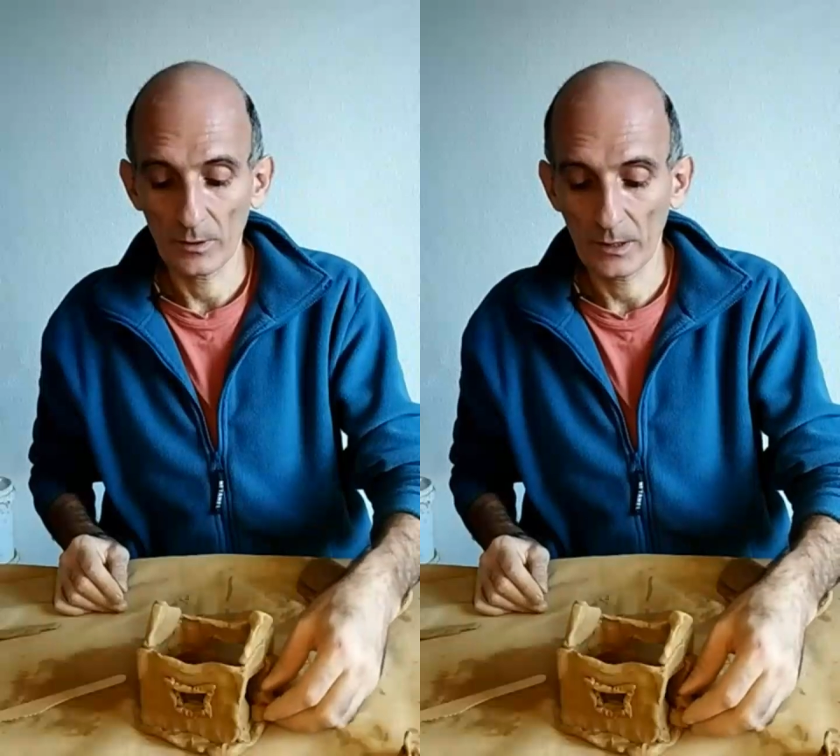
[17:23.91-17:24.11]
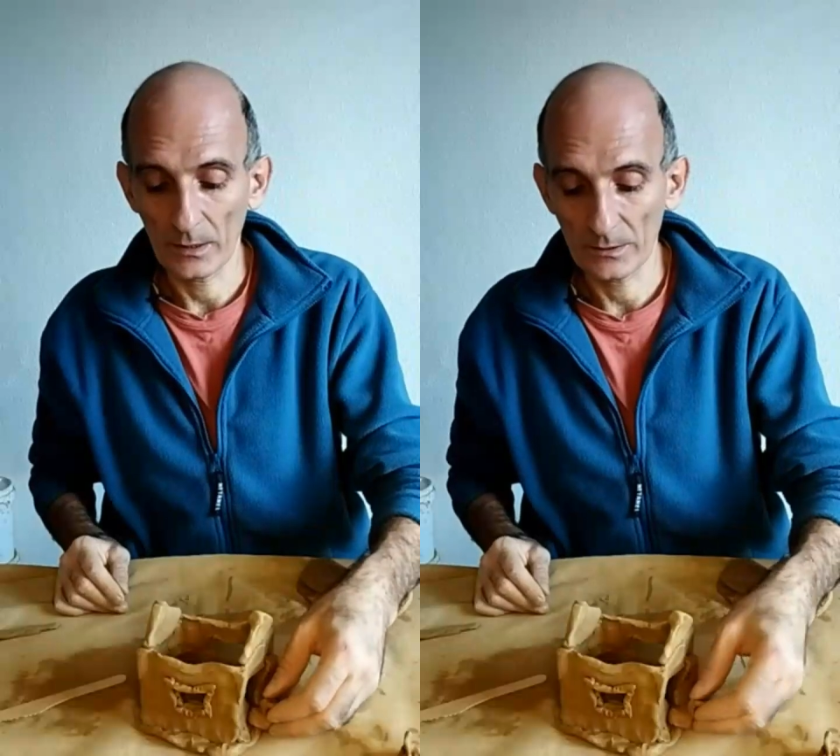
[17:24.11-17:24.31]

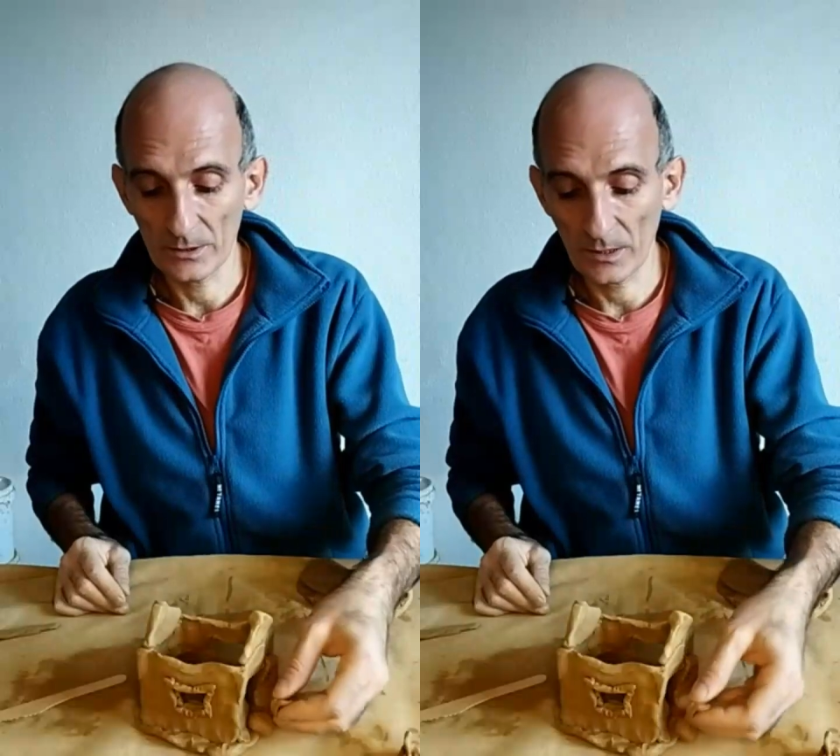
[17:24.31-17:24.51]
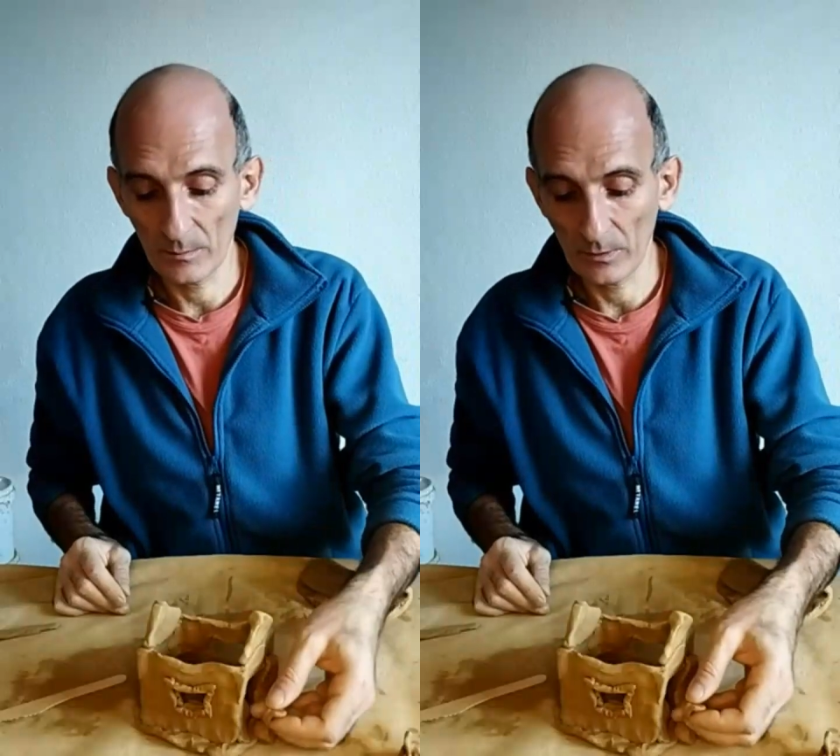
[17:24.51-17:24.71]
Okay, and a
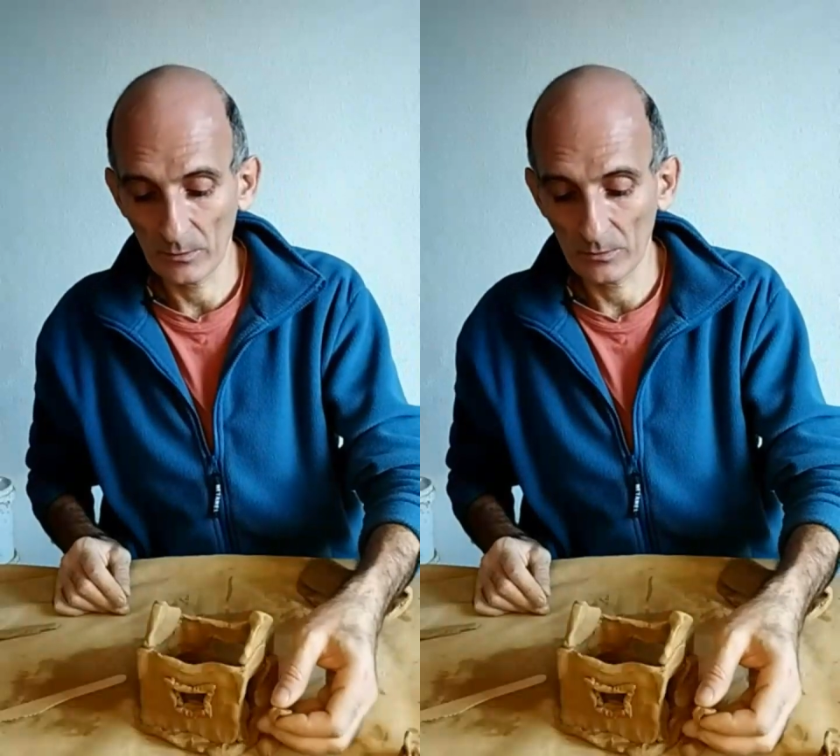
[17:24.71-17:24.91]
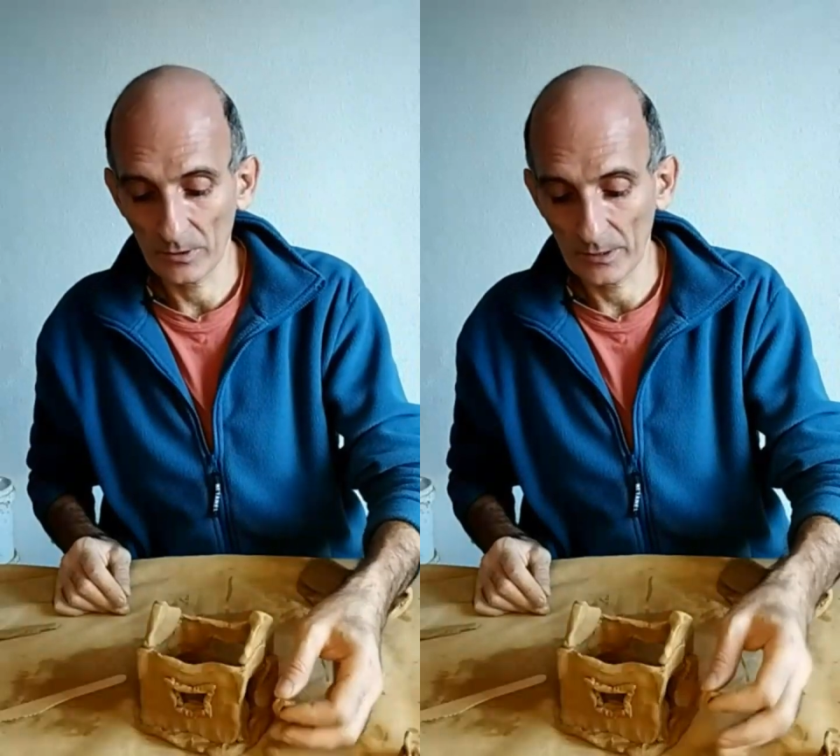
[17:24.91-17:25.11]
table
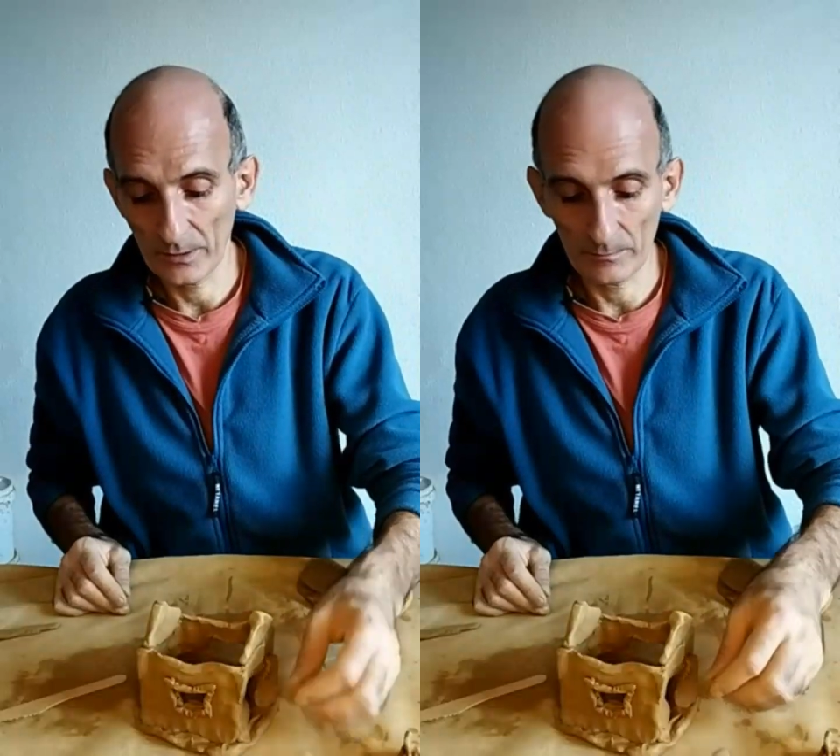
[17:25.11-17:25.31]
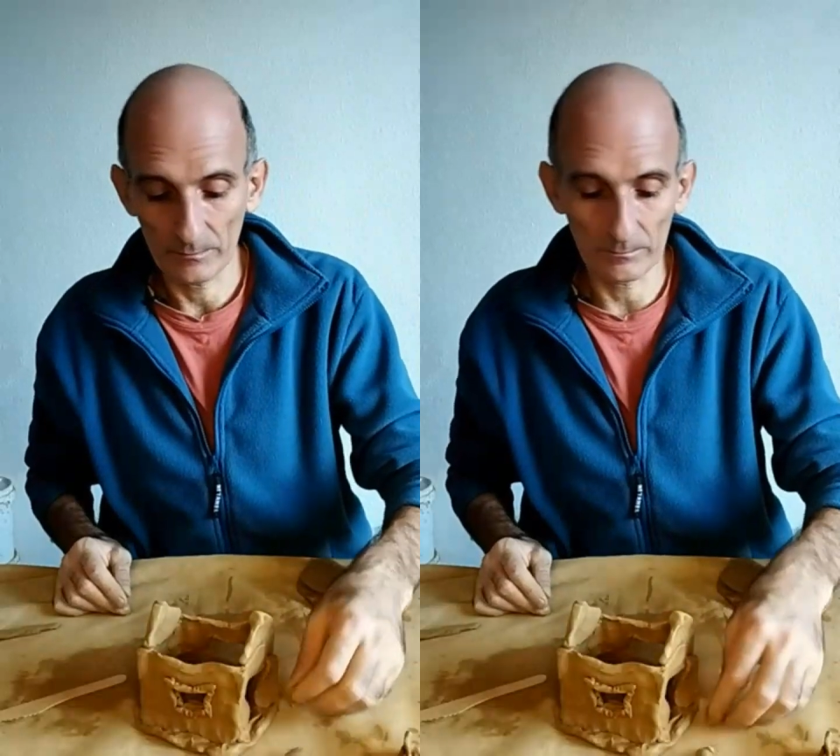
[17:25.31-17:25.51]

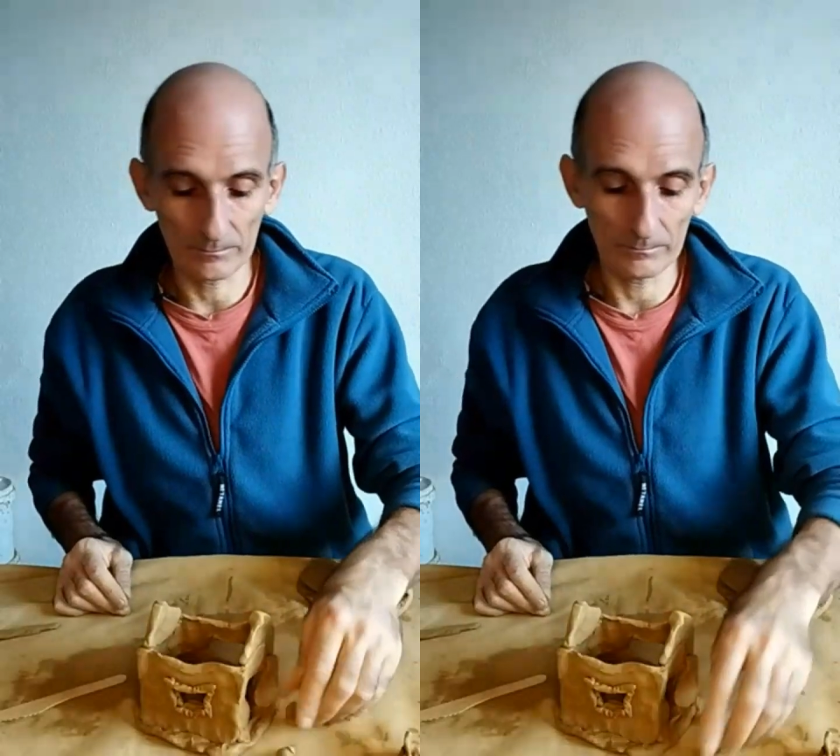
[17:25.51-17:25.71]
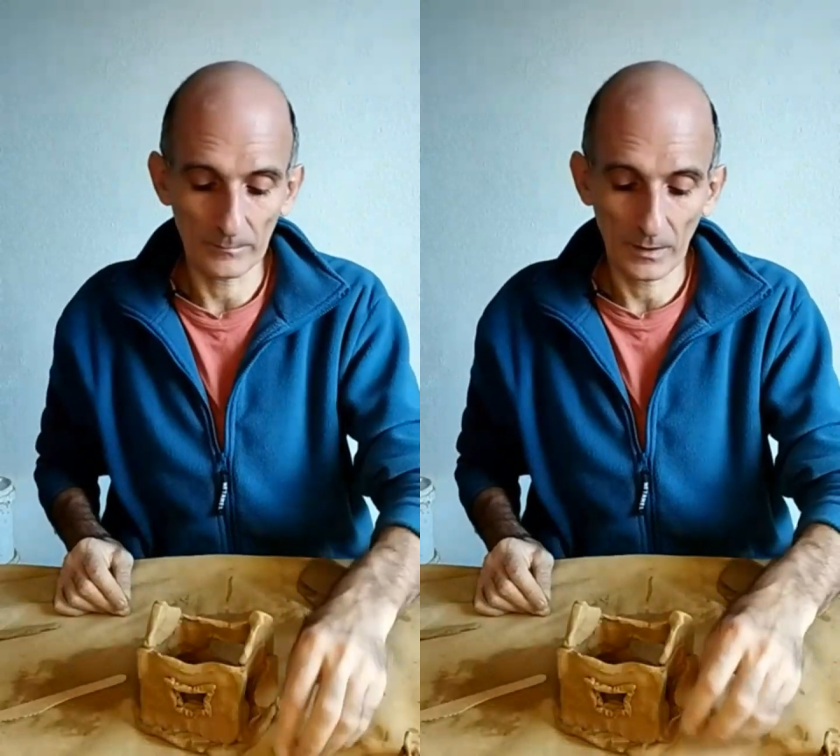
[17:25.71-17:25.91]
already
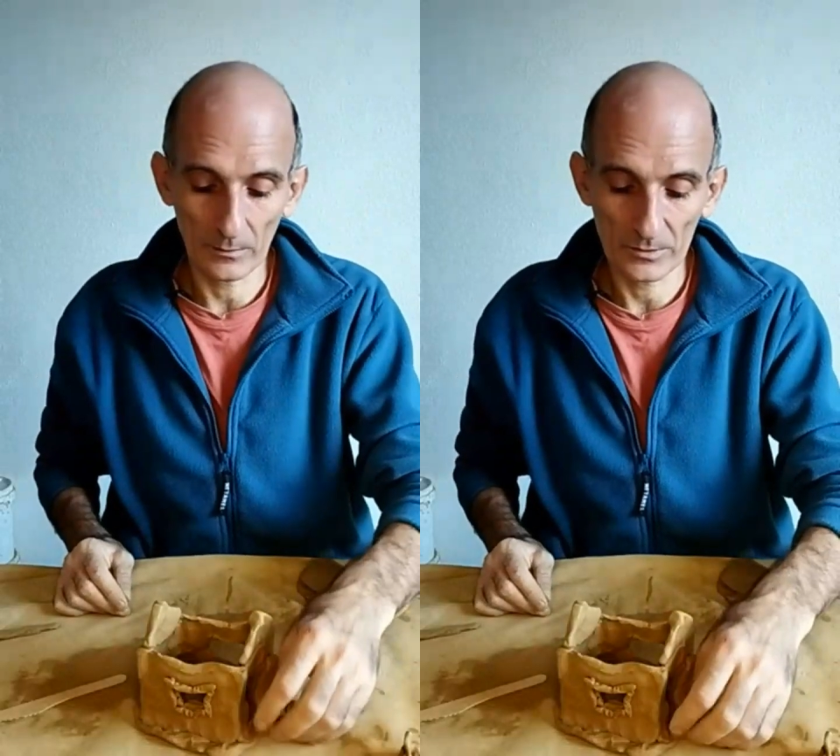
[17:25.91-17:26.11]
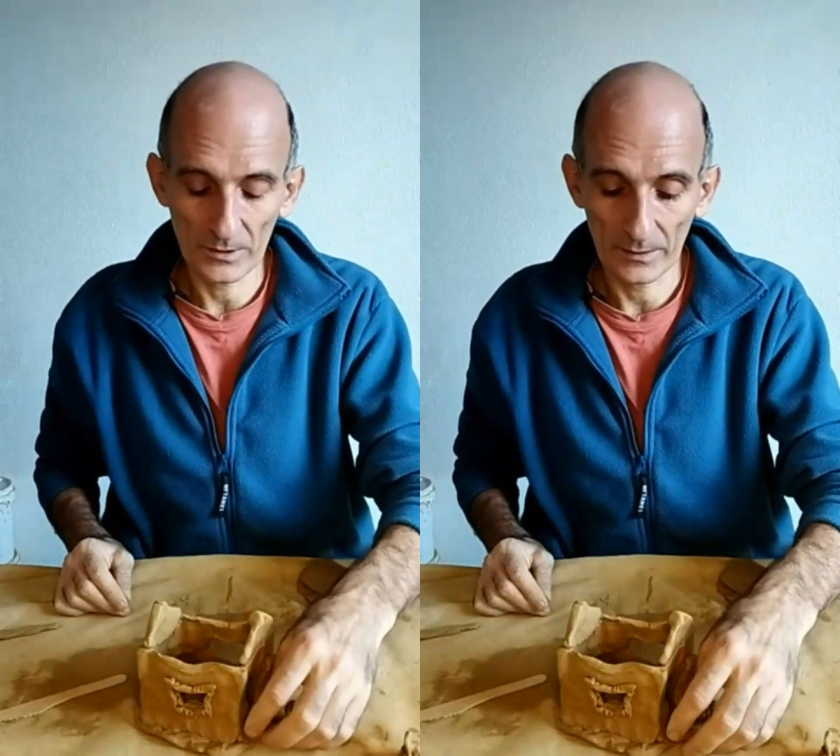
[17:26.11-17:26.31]

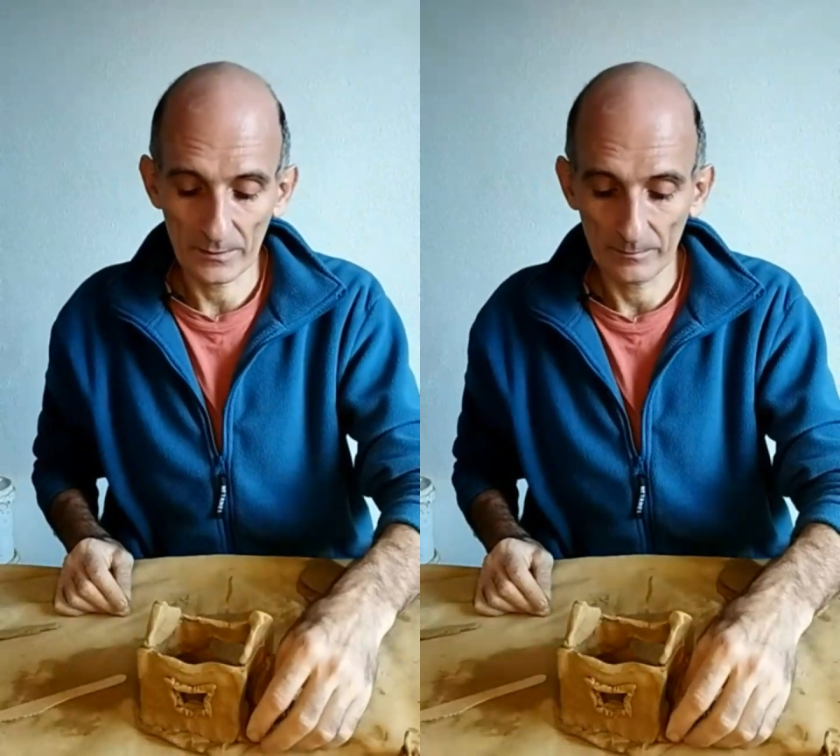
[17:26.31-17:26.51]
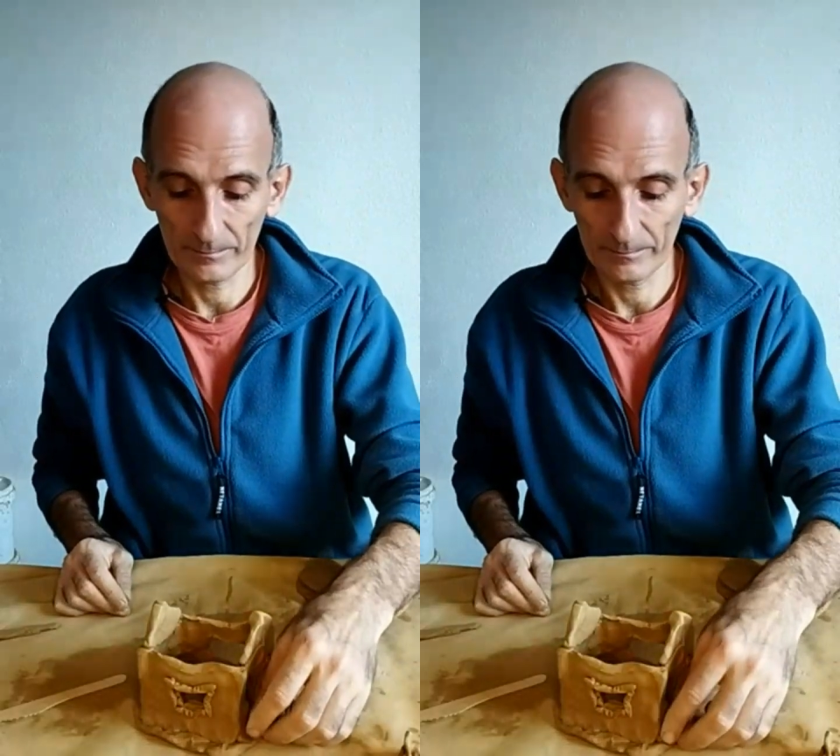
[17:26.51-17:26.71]
outside